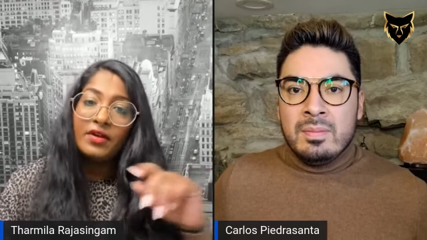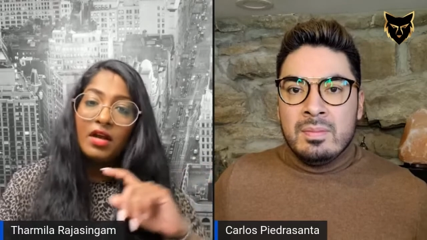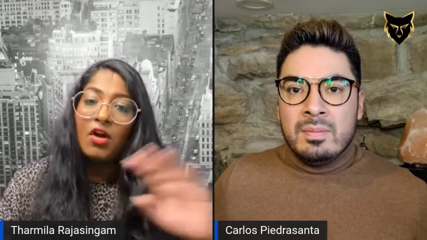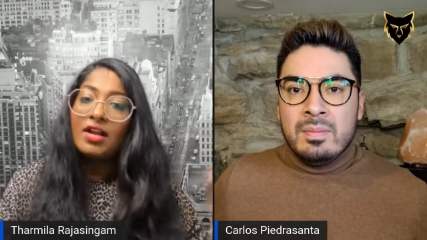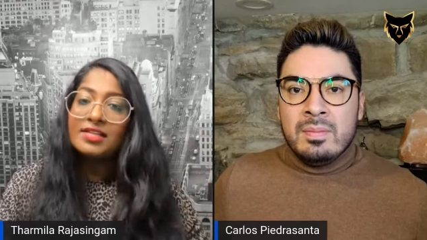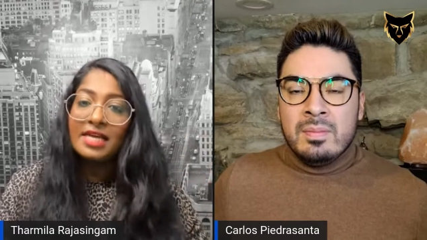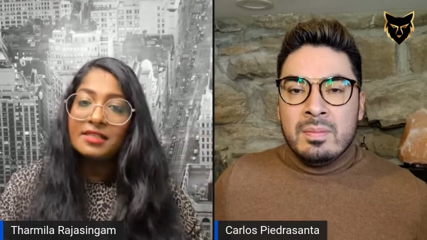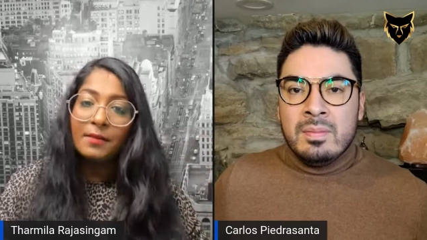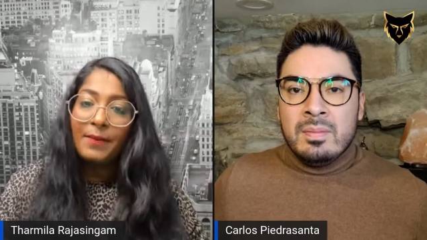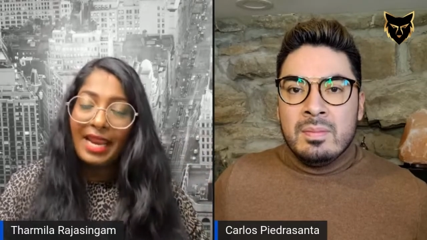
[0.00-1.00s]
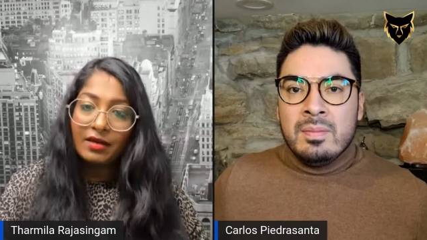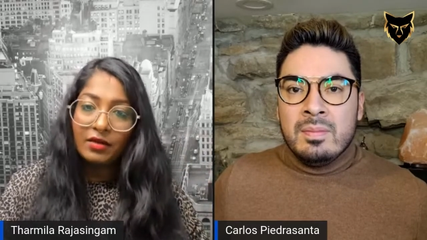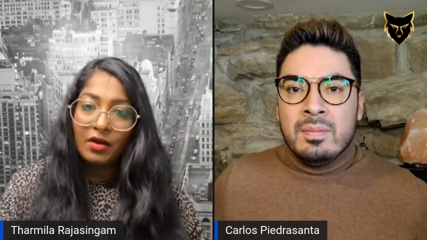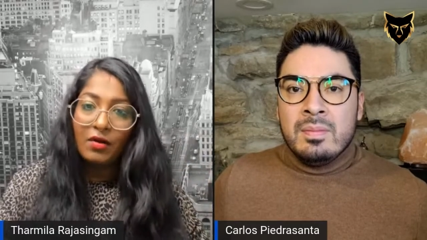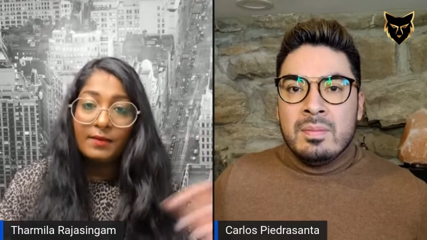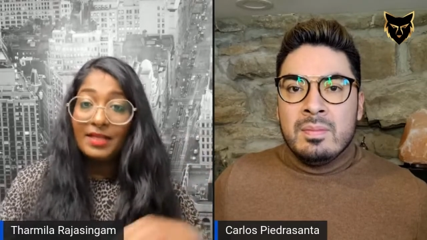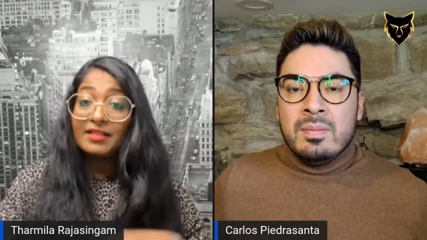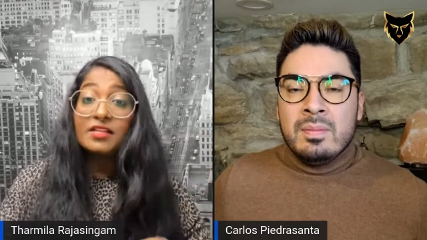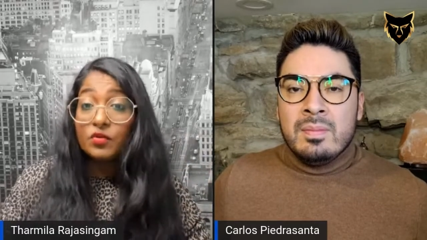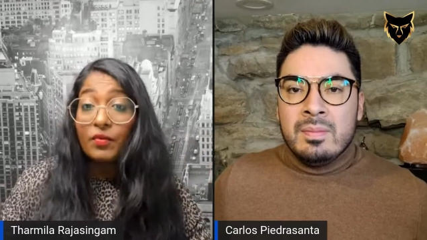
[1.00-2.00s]
Speaker 1: a, a, contact at the bank, you know, and I'm like,
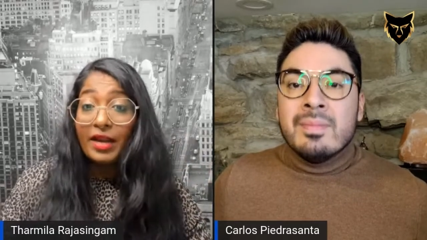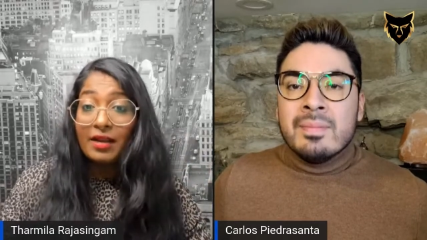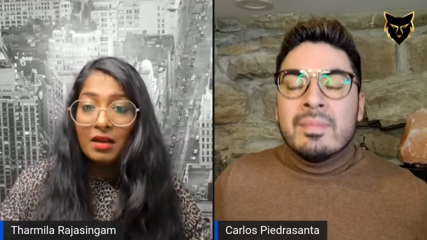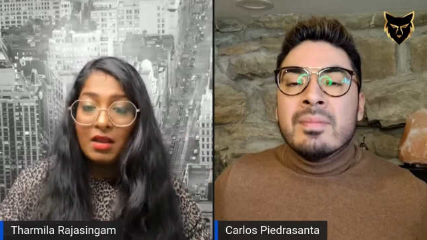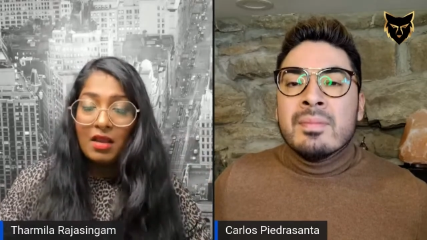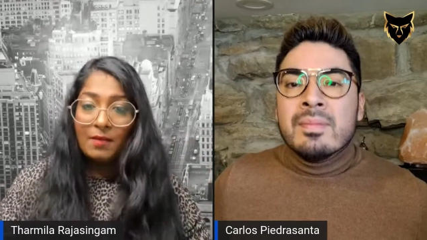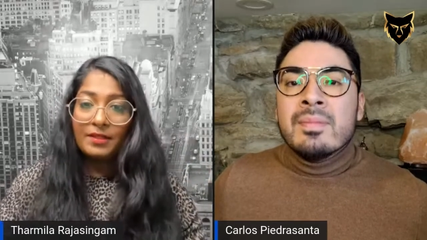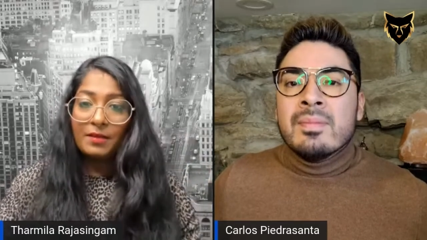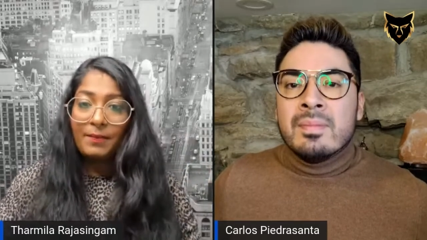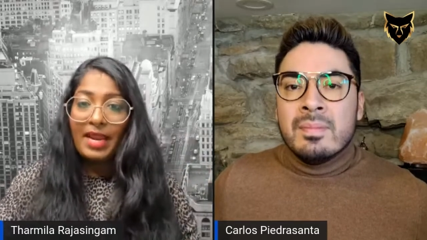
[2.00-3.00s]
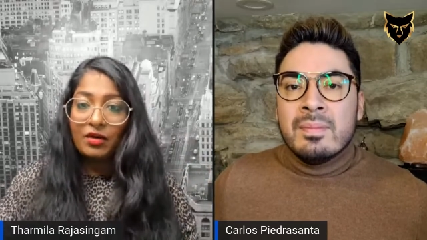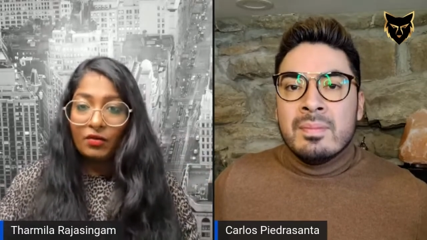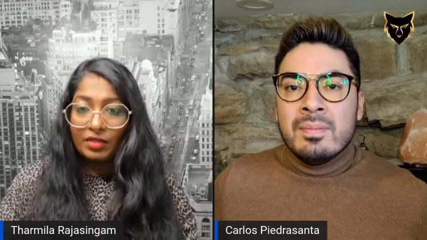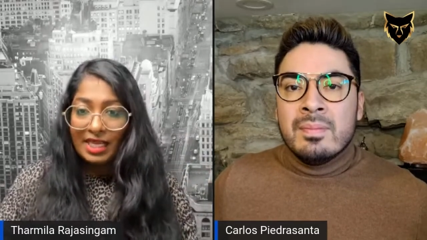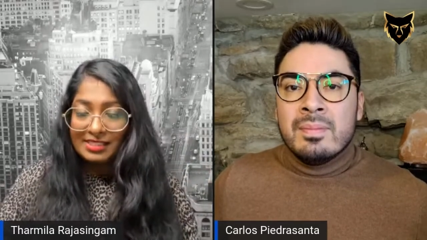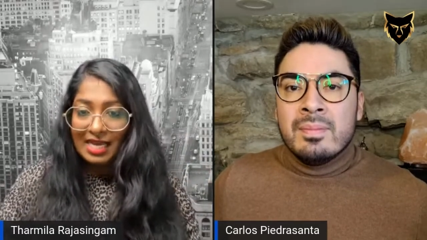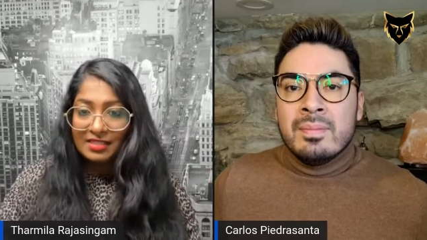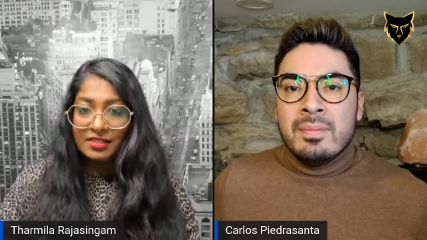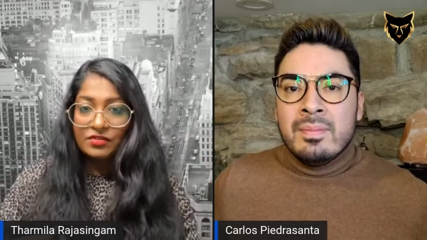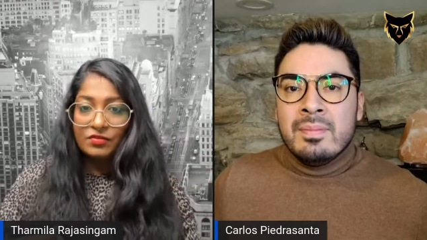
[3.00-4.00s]
that's great, but the bank only has
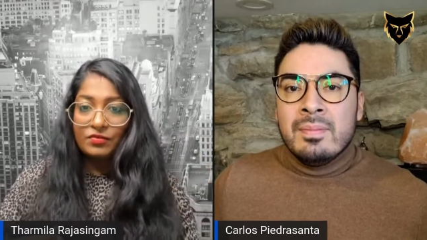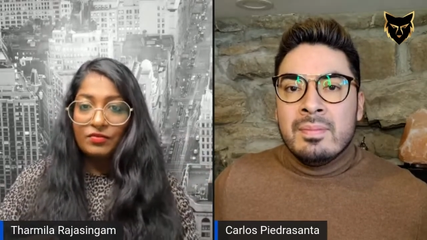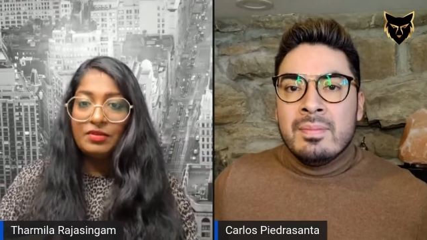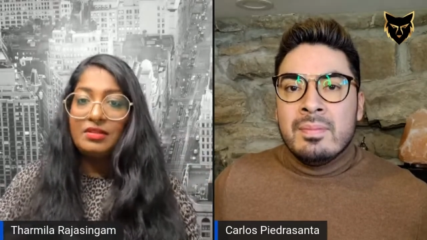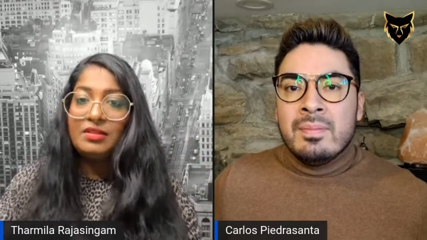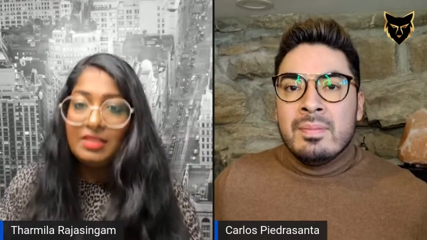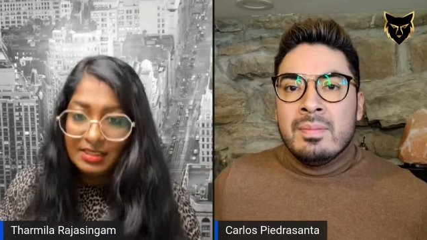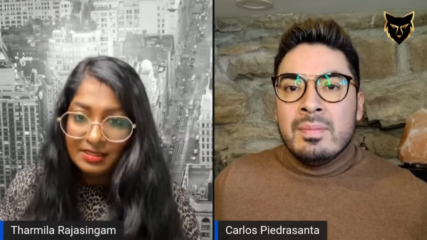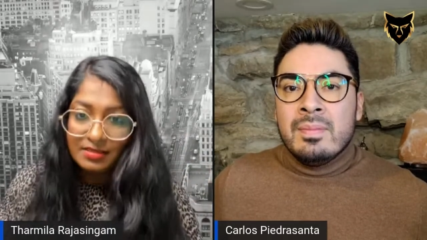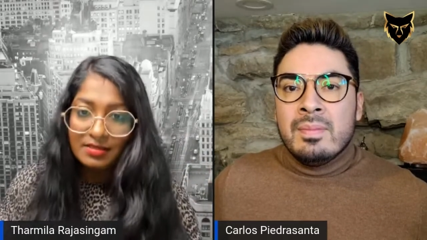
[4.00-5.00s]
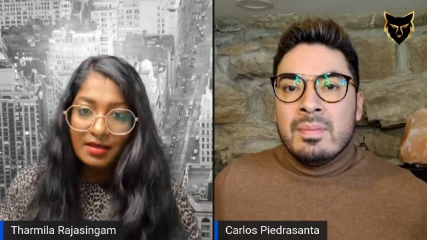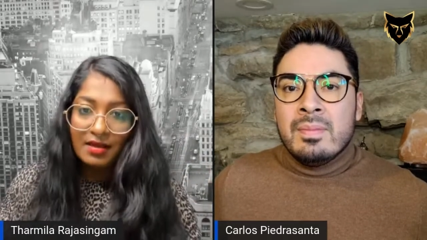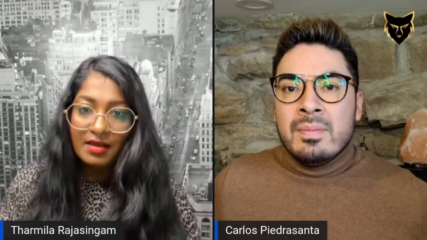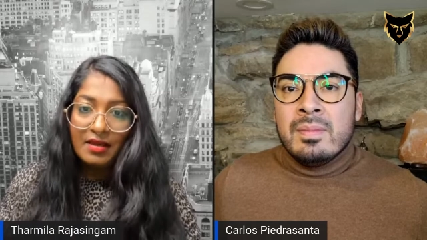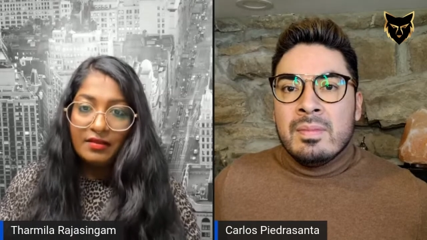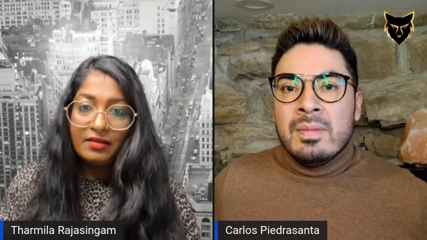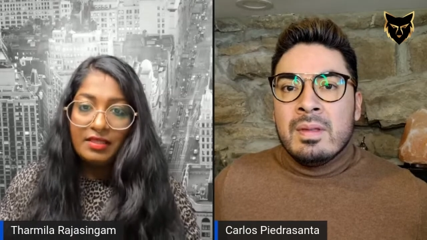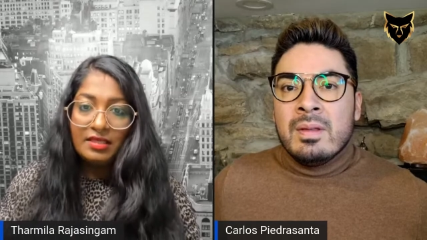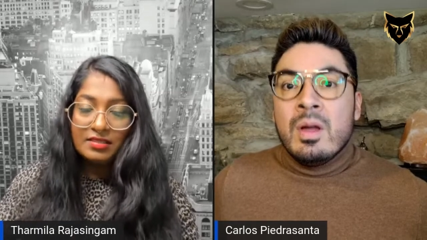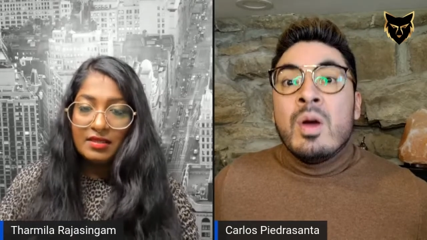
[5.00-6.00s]
access to these
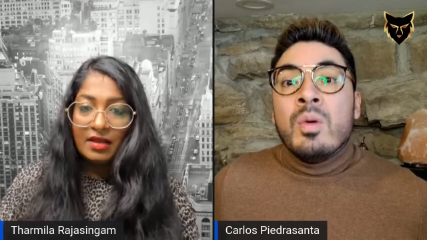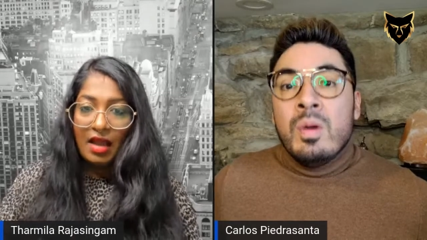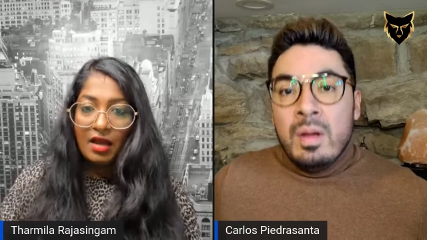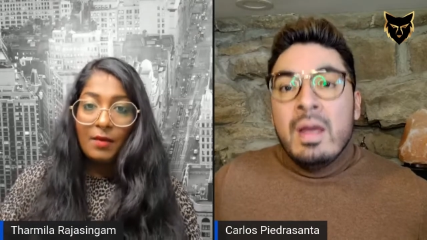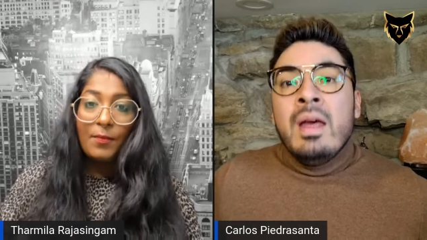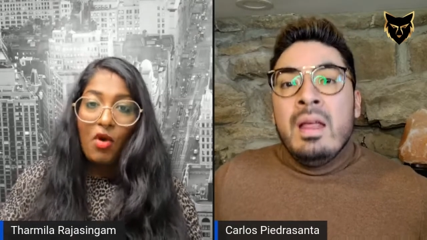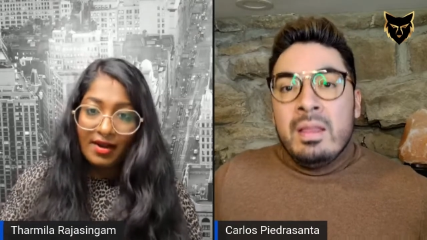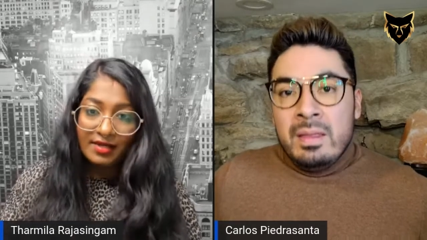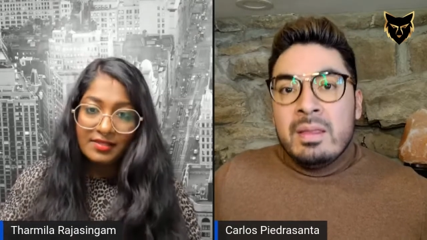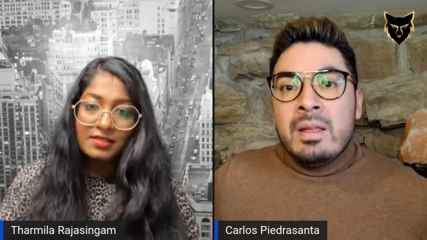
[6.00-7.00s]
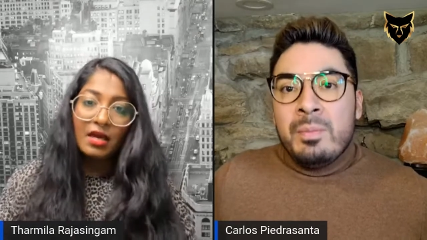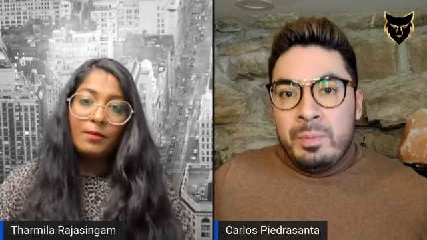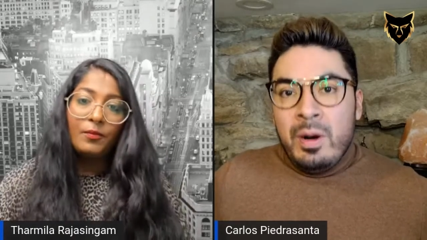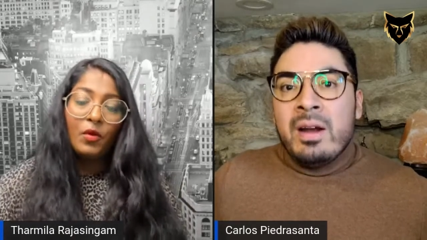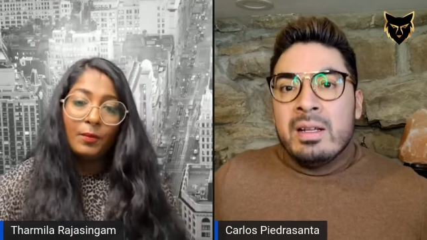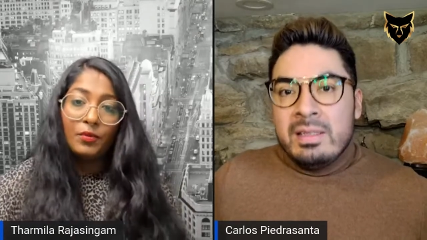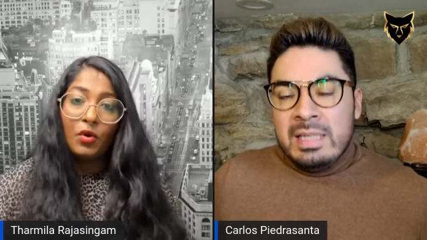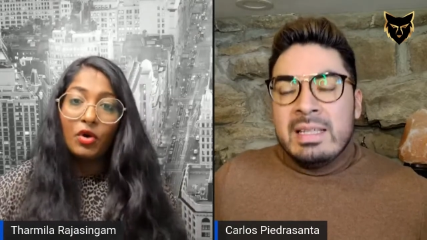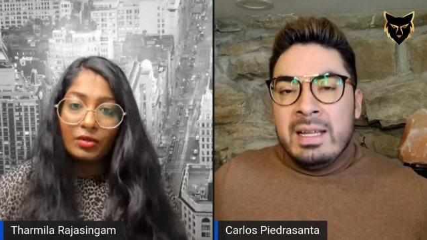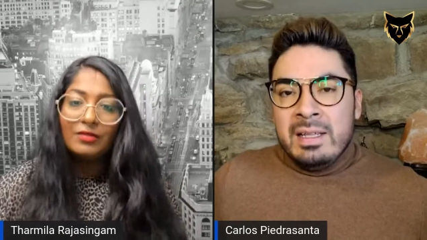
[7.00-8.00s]
these uh, products. The a, products, a
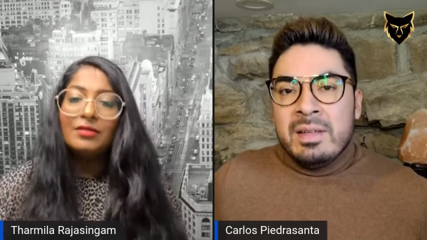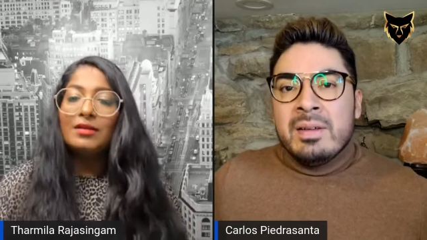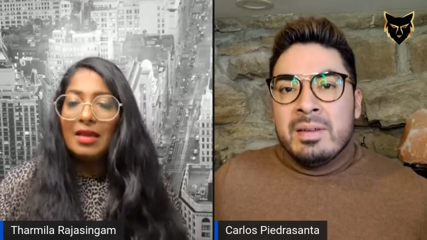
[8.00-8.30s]
exactly.